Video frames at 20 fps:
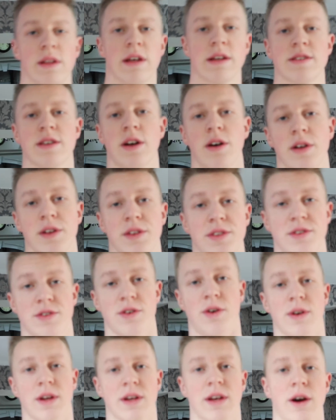that's all
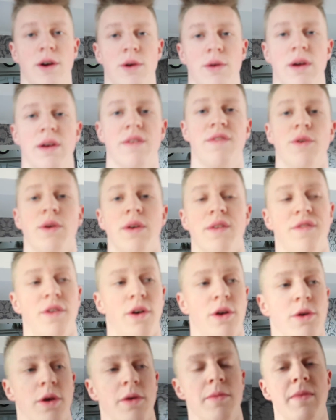sorted now. If you want to
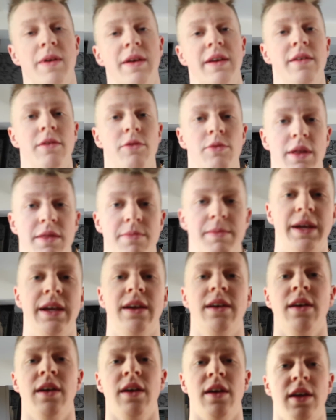follow with
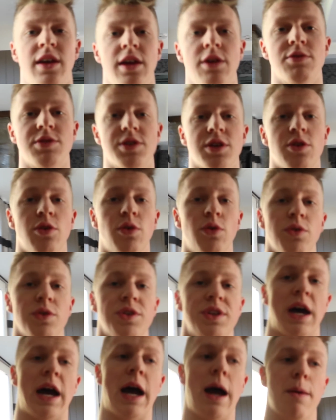me, use the
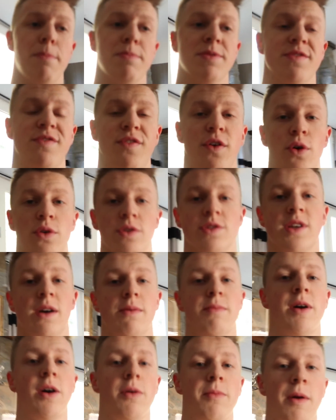code
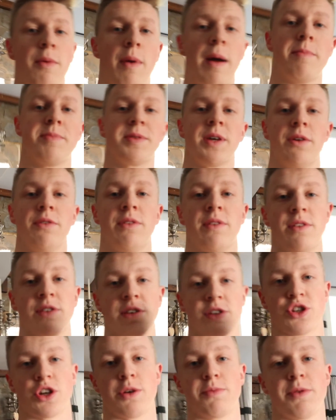ABS4SUMMER on my website,
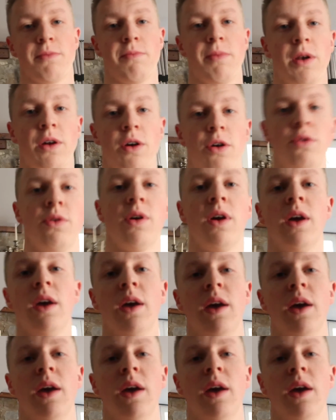description below.